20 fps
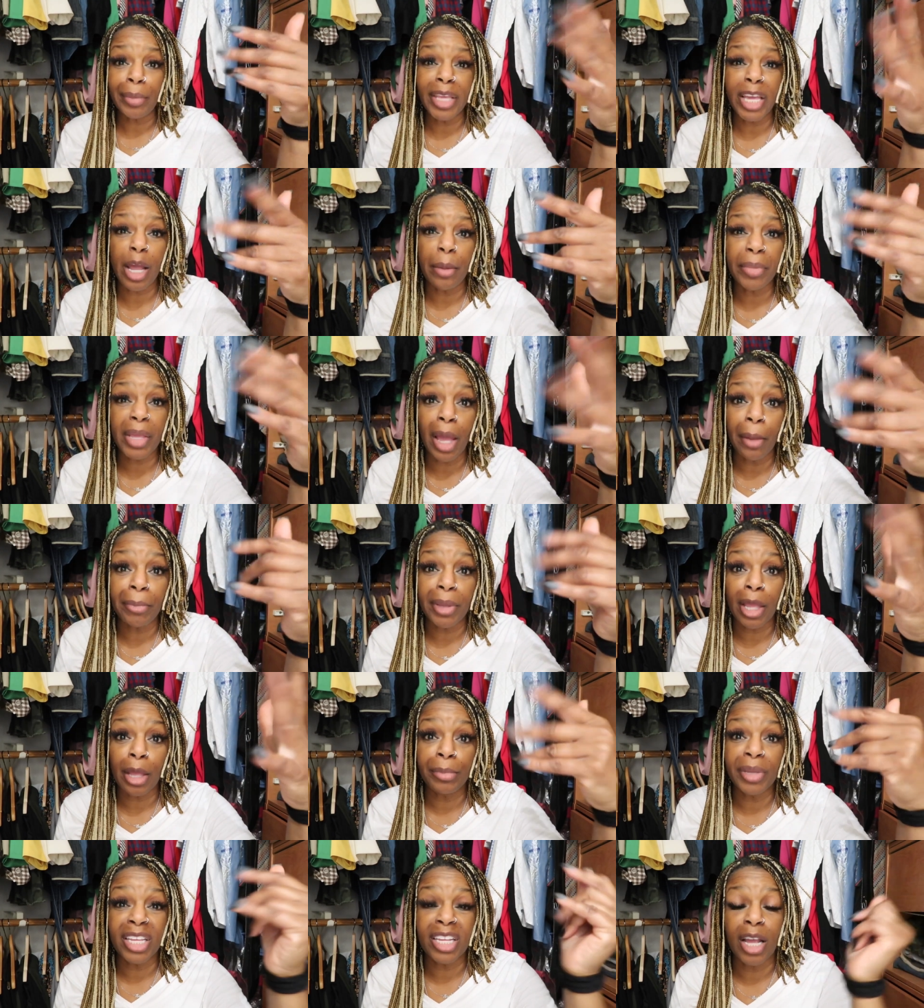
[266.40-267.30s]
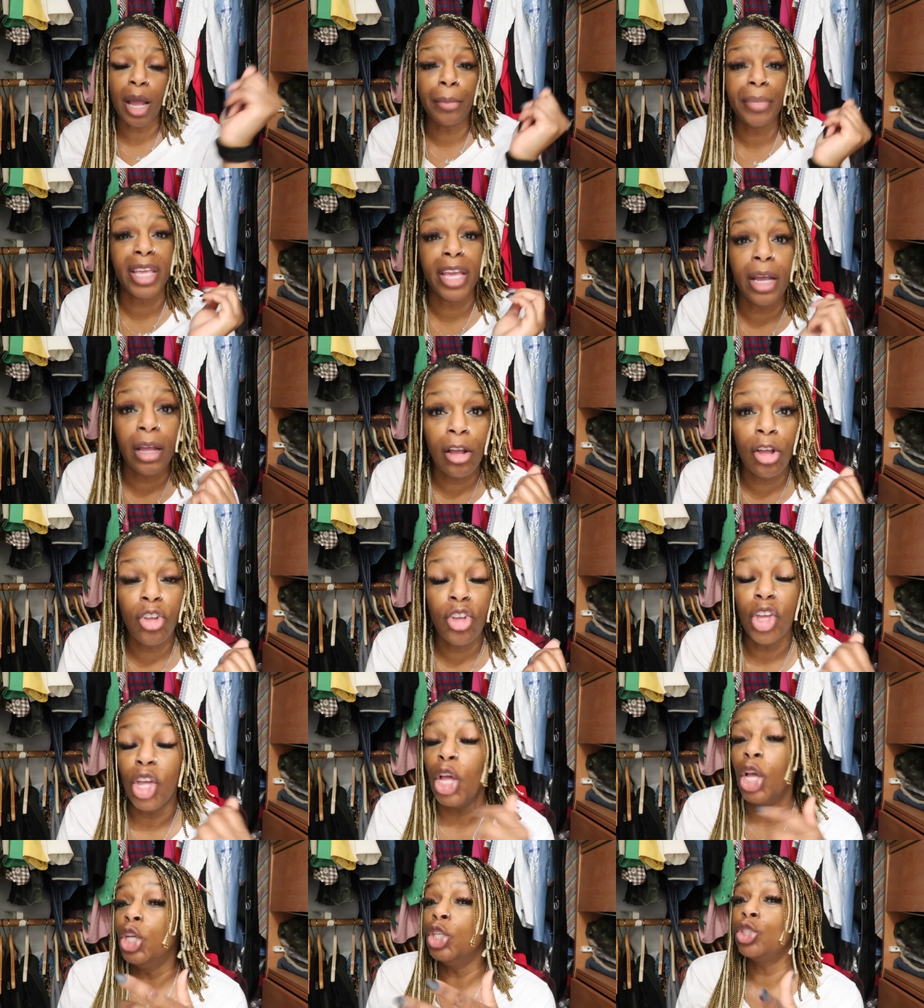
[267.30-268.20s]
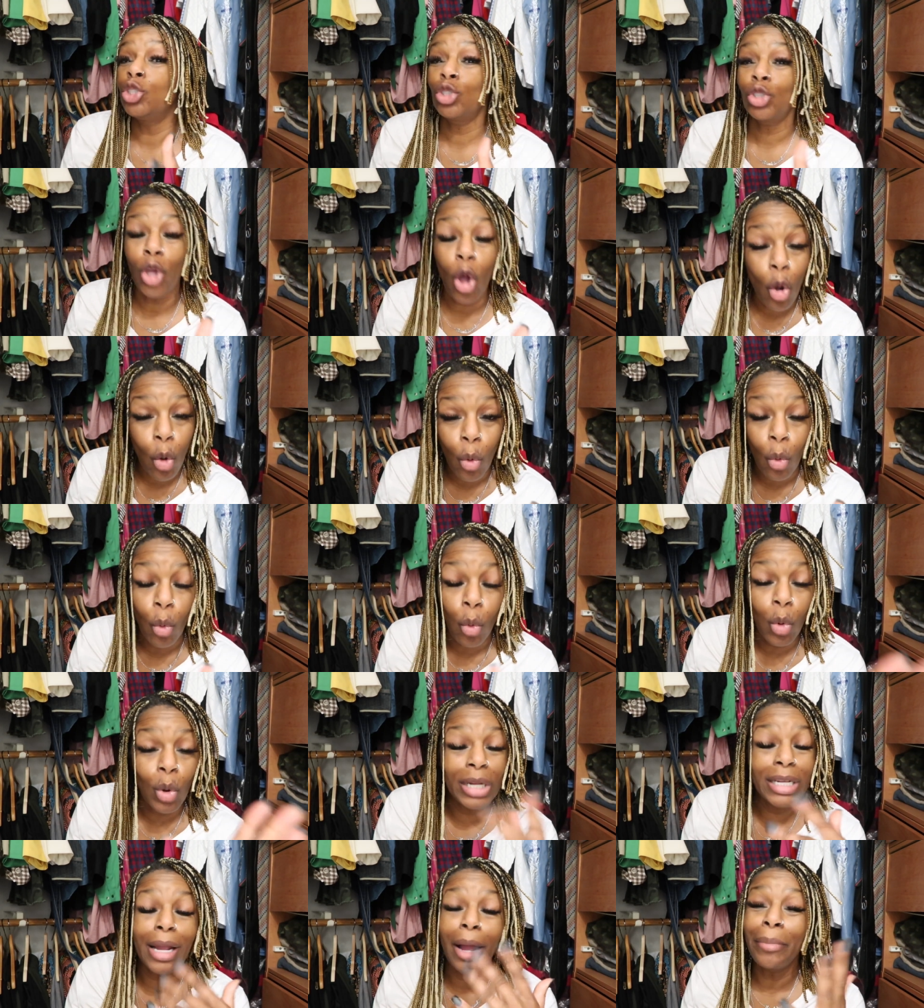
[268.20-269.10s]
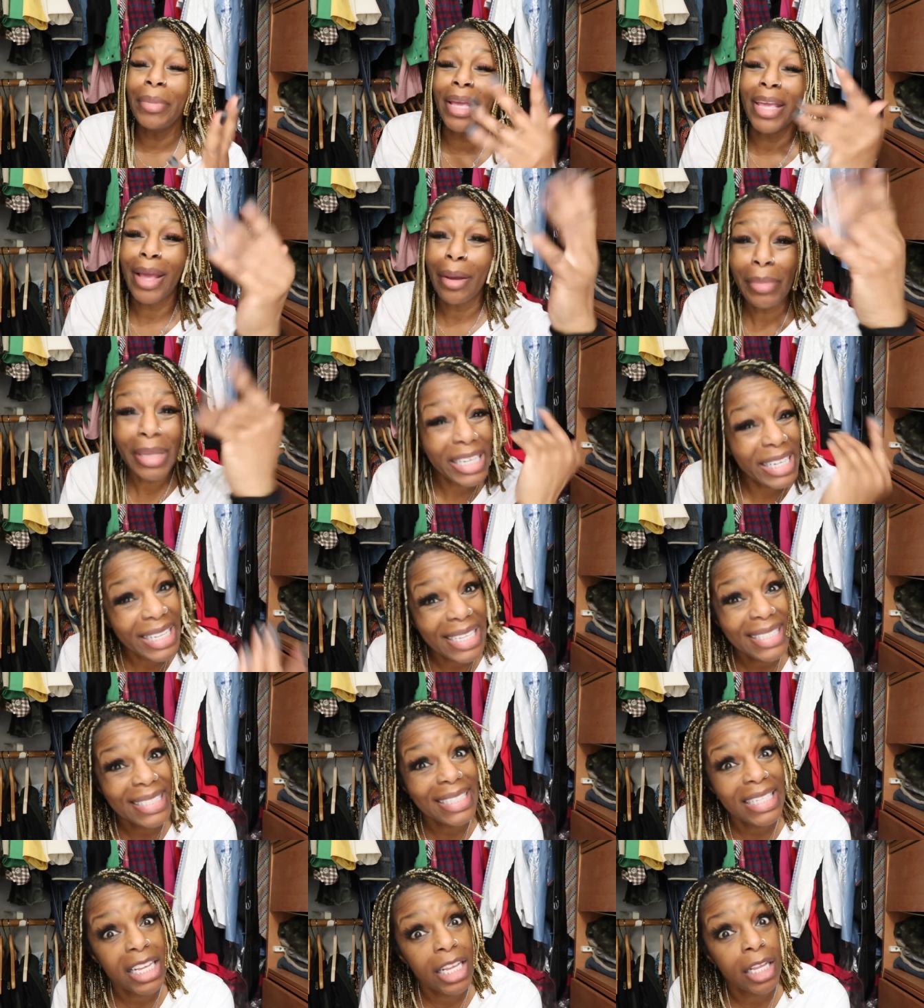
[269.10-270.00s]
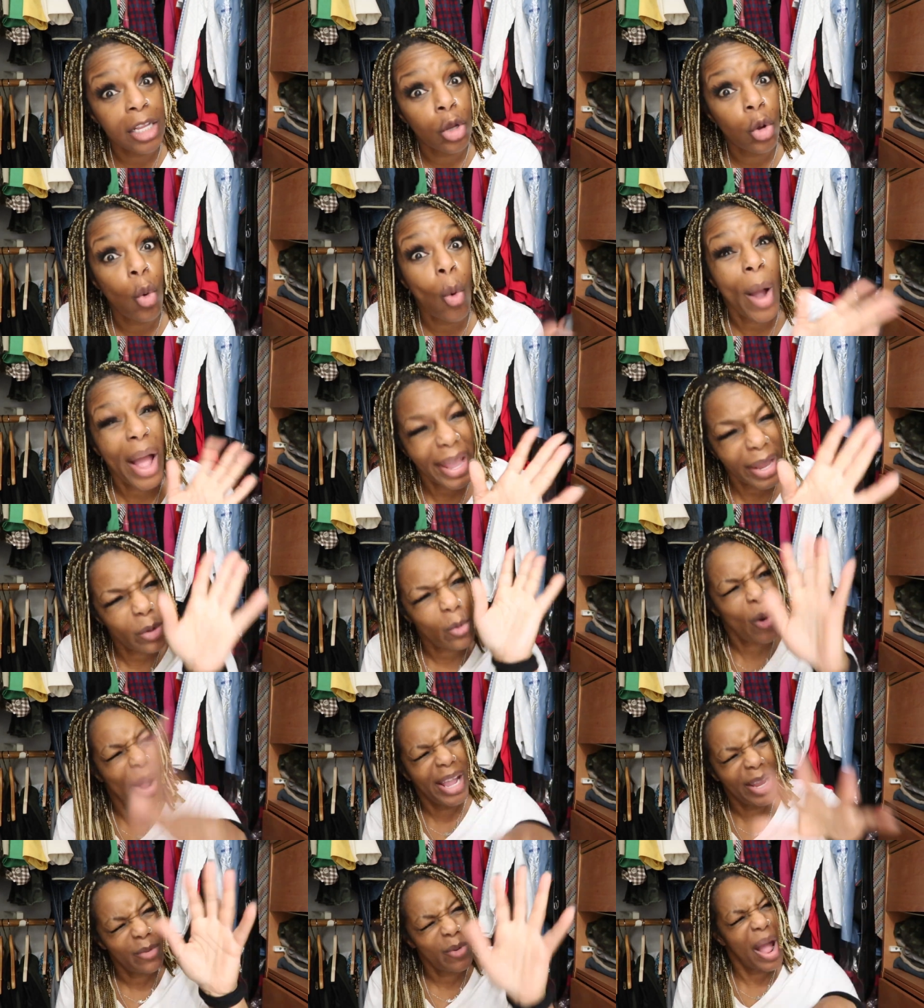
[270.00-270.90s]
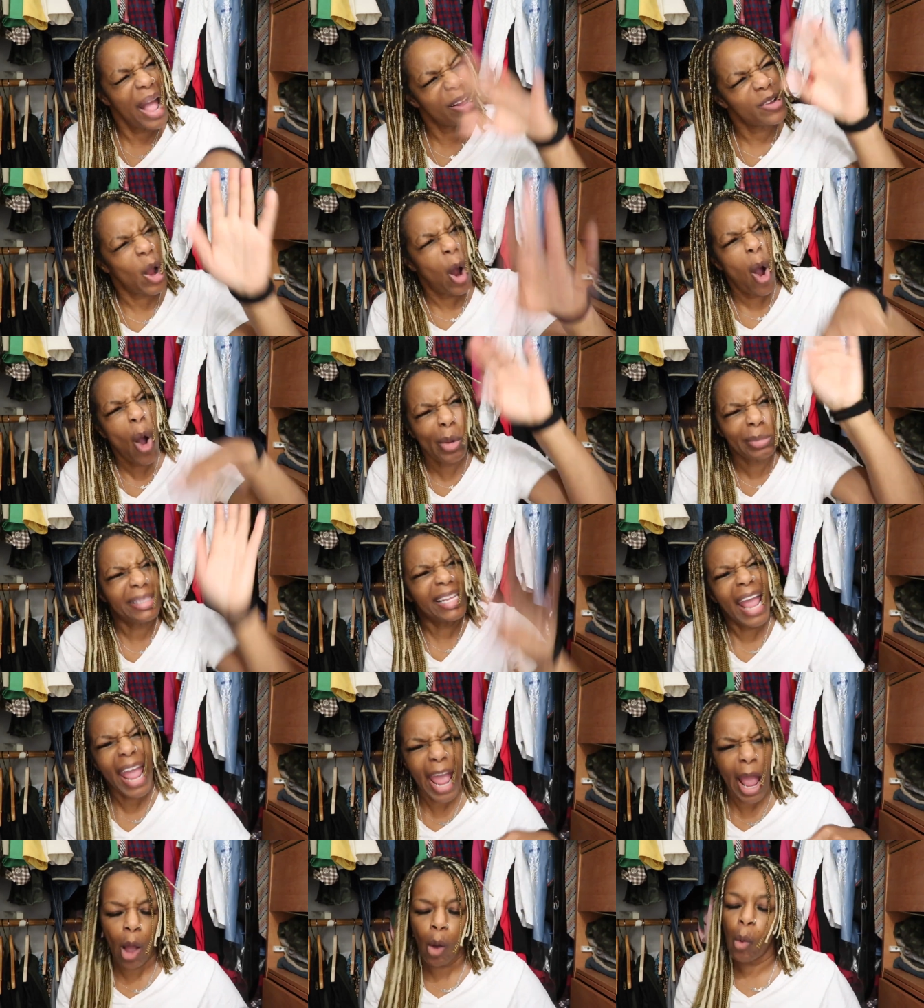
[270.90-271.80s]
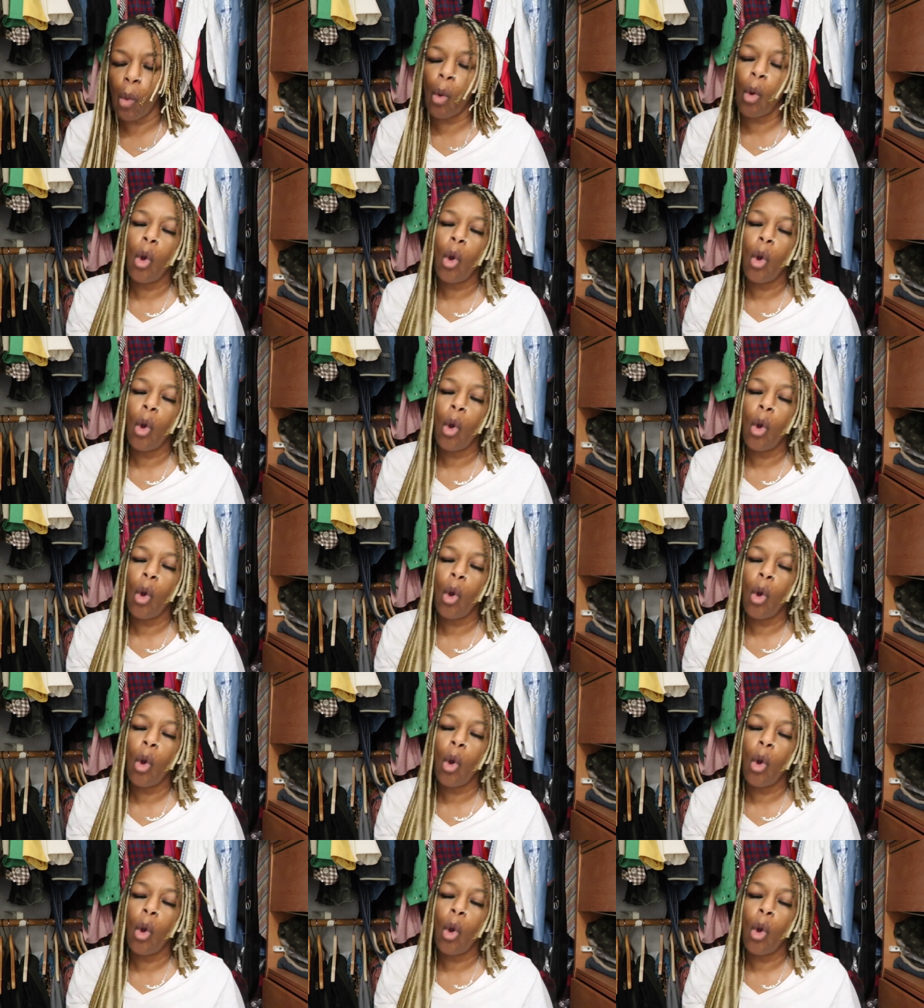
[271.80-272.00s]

come here, come here, come here, come here, come here. So, come here, come here. Listen, quiet, quiet, quiet, calm down.